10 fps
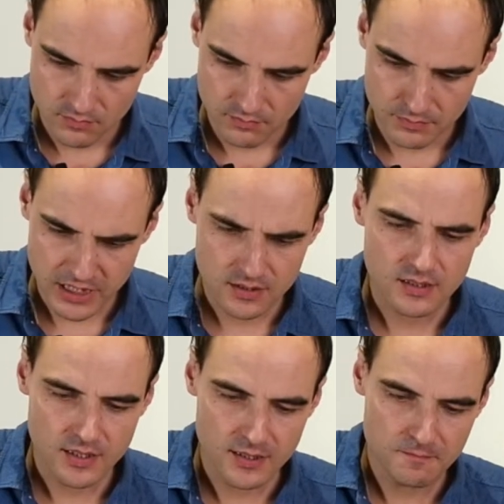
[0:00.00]
But
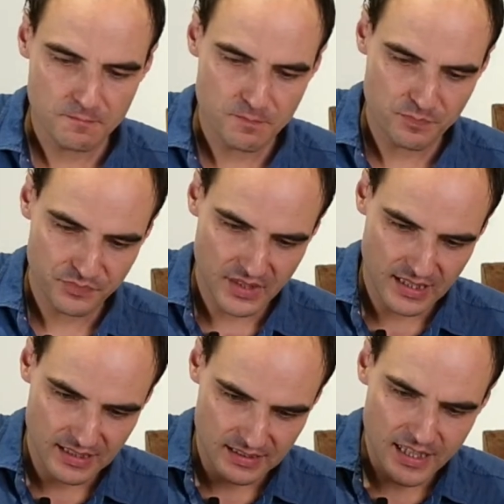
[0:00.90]

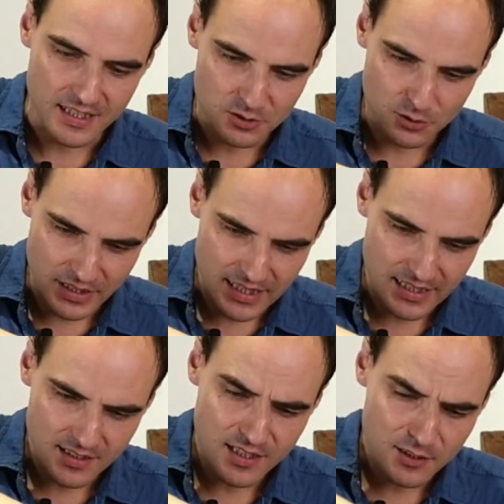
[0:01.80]
yeah, so
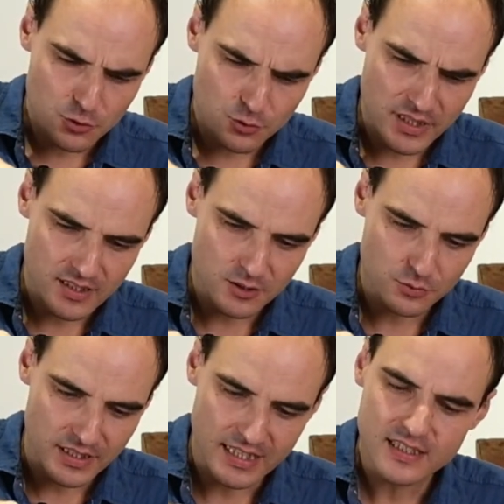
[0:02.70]
let's try this
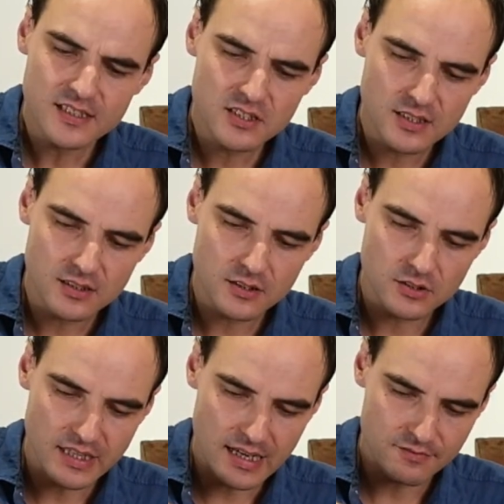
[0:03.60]
one. At least it
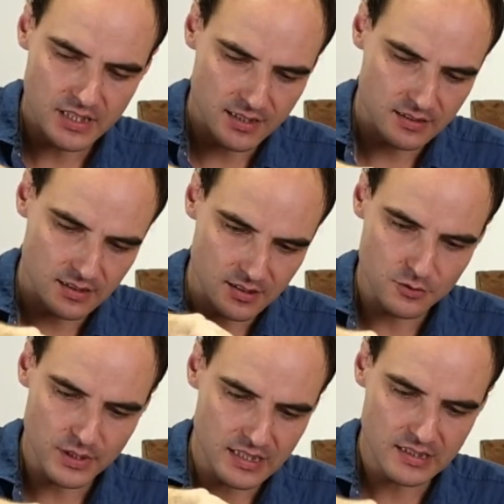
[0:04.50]
doesn't have that
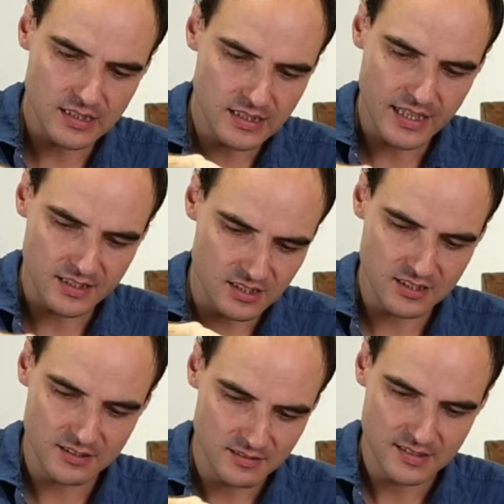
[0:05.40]
green tea
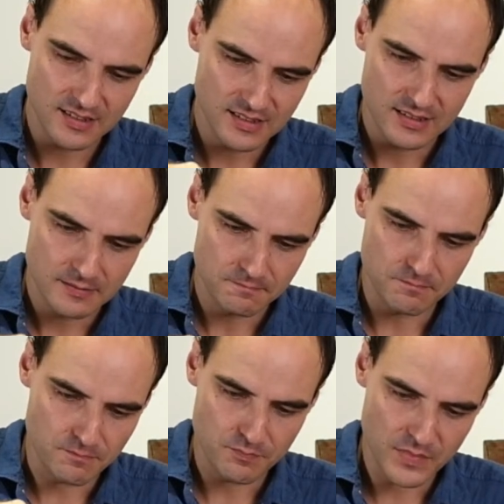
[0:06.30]
taste.
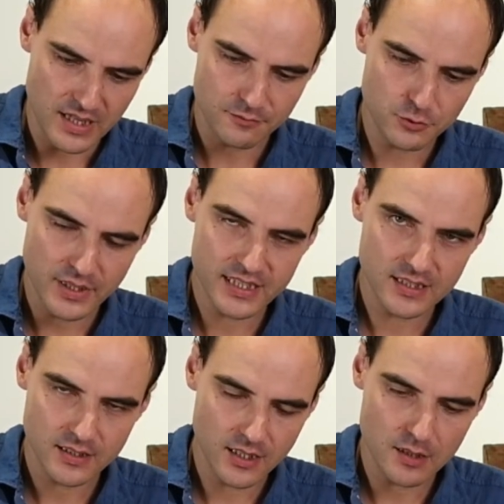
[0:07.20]
I've tried
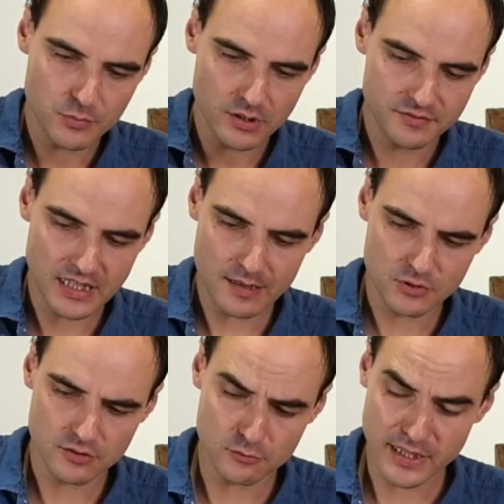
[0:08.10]
it a couple of
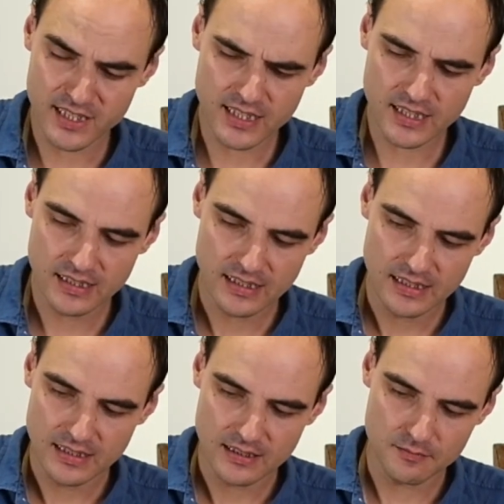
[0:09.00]
times already,
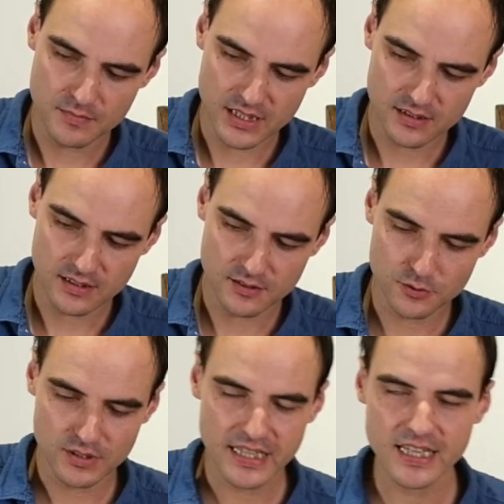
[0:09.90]
but
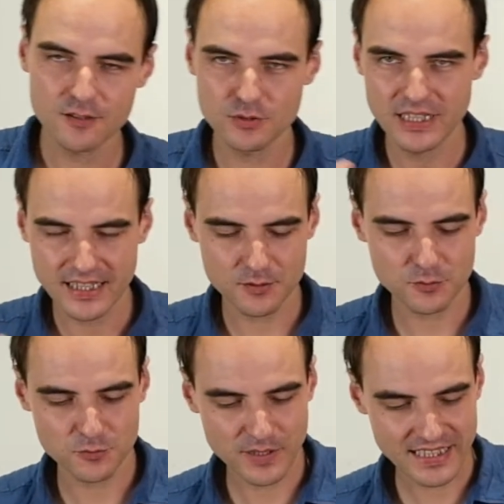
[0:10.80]
today I would like to
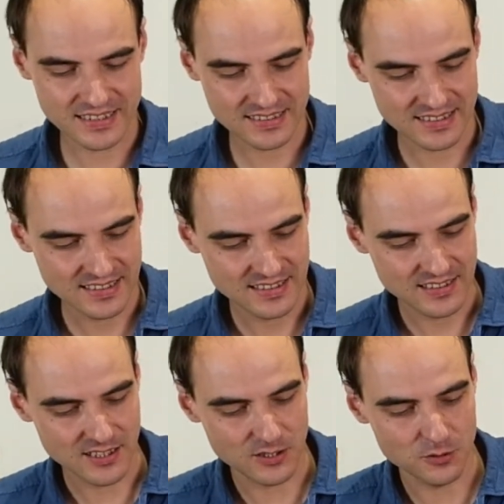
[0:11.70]
try it
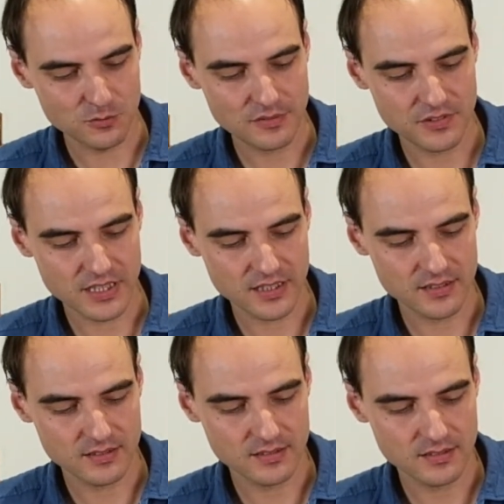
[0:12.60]
along with the
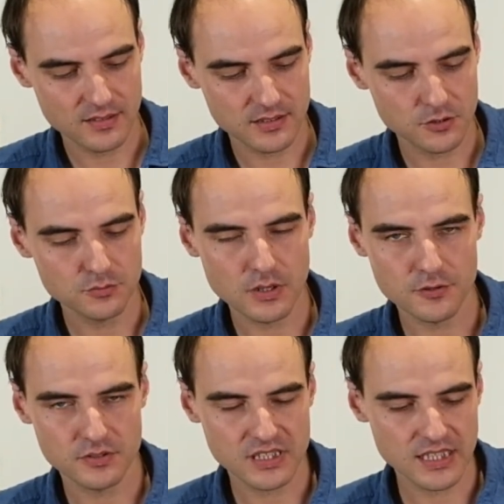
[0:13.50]
two
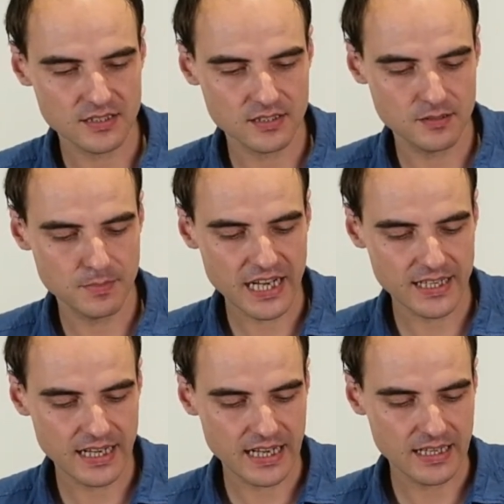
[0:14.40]
other teas, the
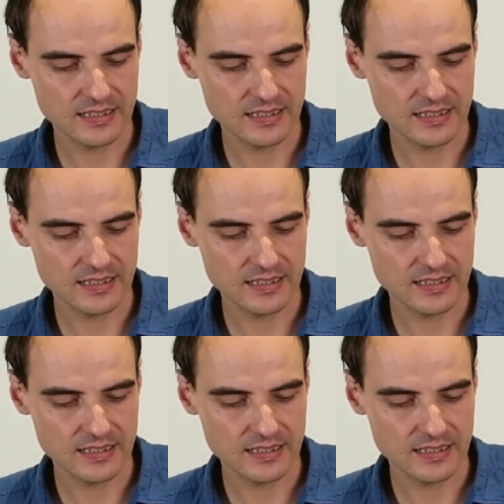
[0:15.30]
Baka